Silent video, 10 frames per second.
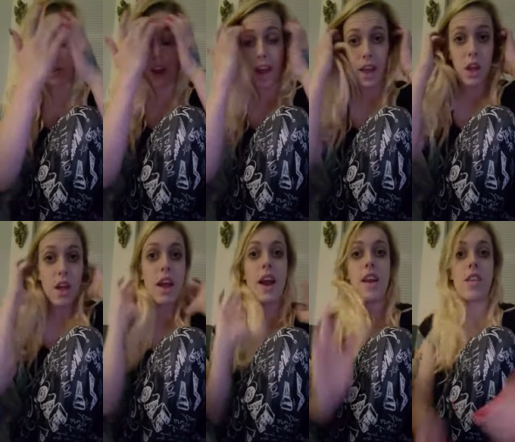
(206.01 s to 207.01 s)
okay?
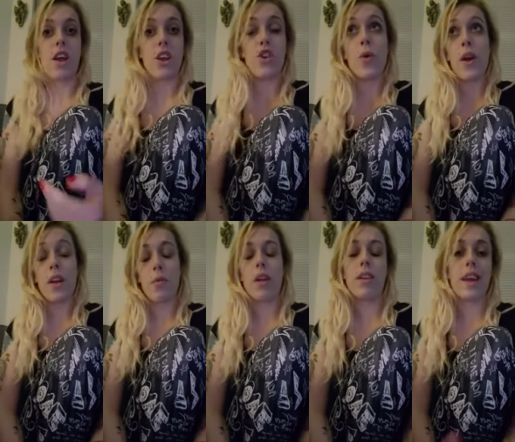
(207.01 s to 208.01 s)
It is not a choice.
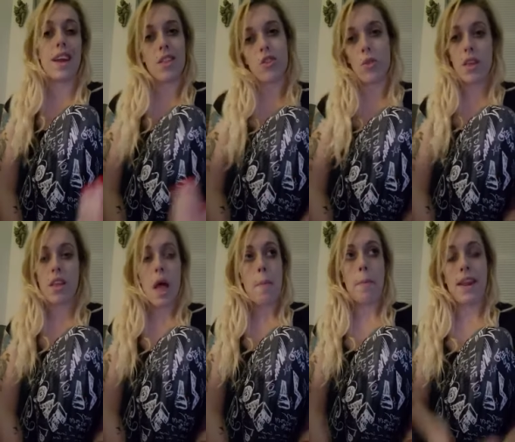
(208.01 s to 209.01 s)
Well, it is a choice,
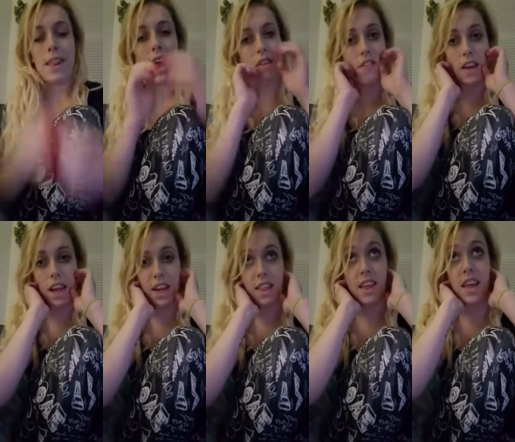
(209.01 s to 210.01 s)
but it's not a fucking
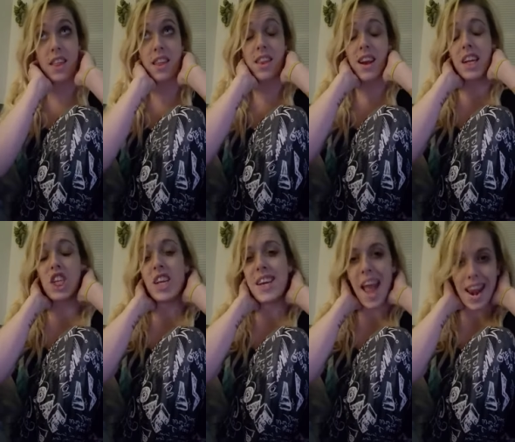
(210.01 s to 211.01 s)
disease. It's not
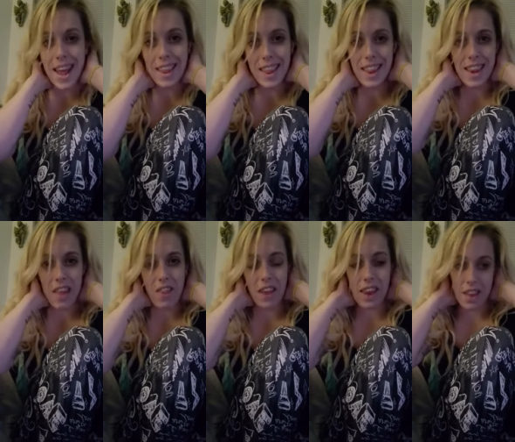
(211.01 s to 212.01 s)
genetics. It's
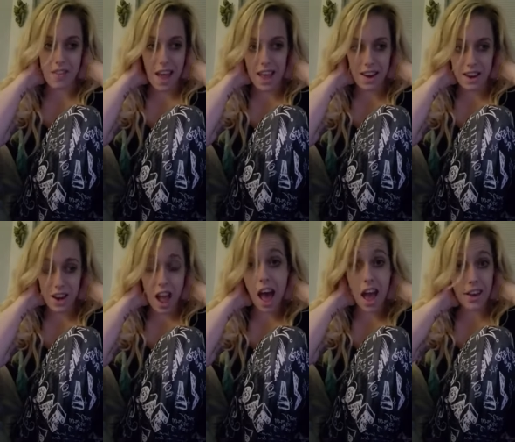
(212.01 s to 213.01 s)
nothing like that.
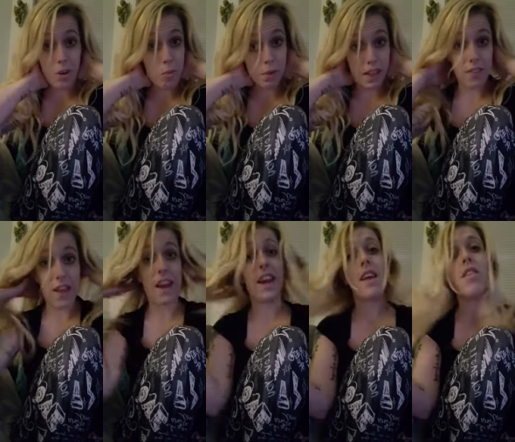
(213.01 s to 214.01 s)
I don't believe that
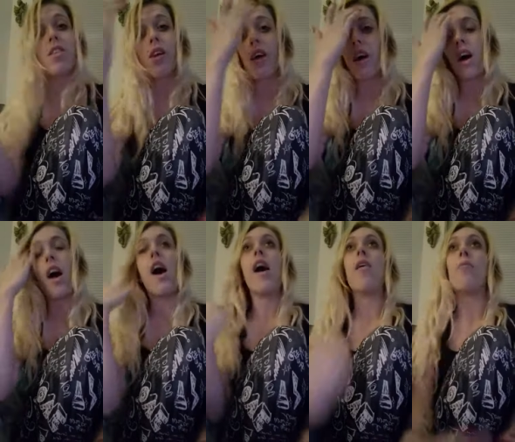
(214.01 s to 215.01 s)
it is.
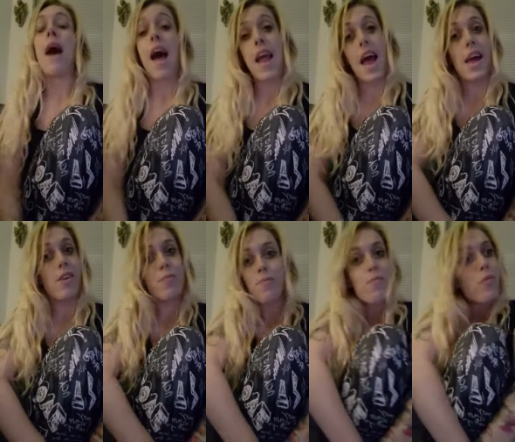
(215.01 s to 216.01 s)
Um, I
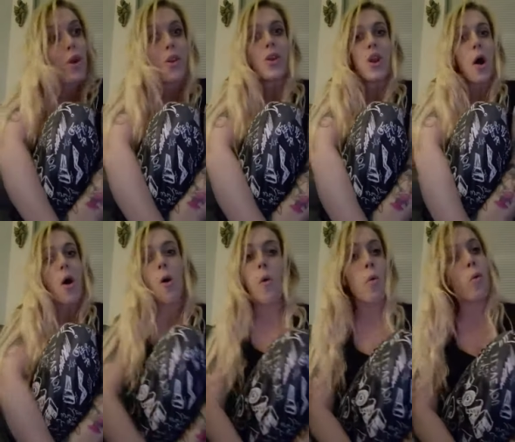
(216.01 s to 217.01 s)
had
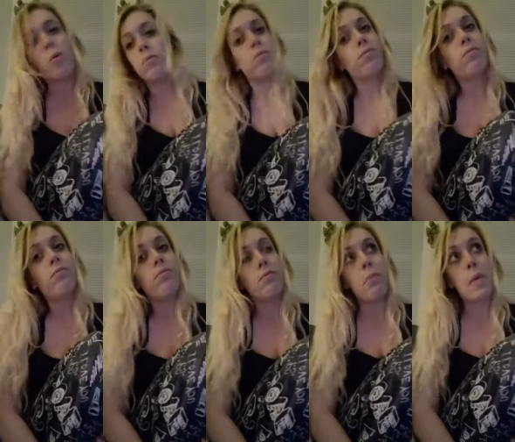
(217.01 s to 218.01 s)
no,
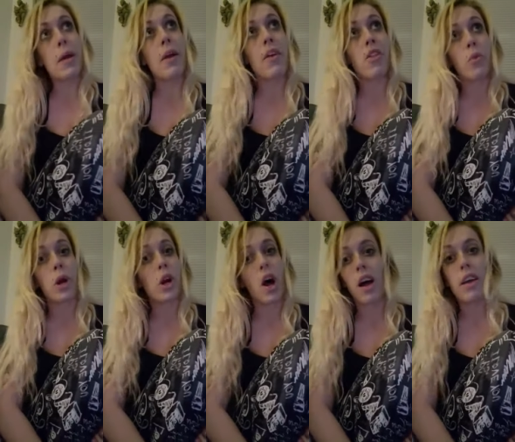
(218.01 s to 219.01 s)
my parents were
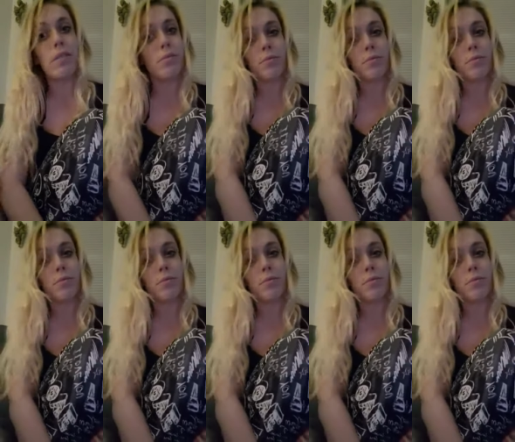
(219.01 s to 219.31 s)
not